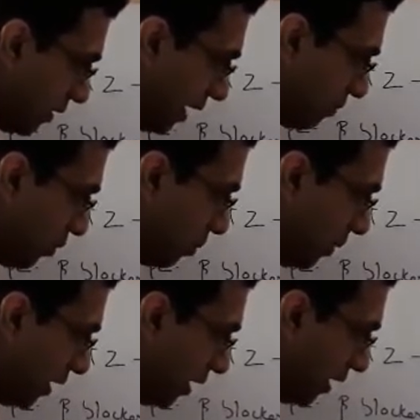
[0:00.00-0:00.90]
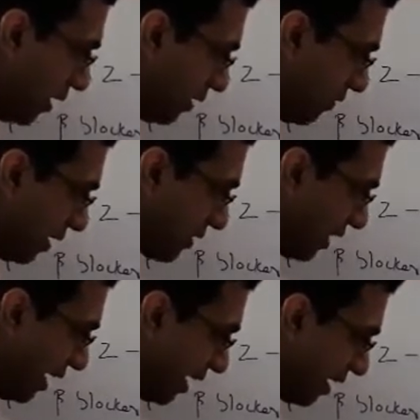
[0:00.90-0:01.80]
That would be drugs
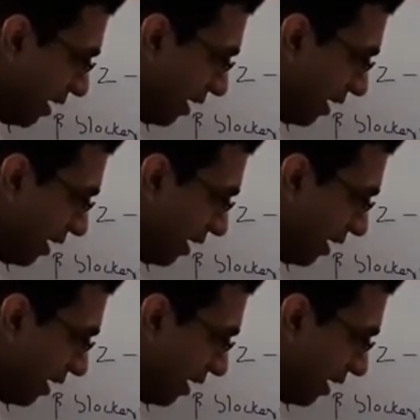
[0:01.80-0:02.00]
like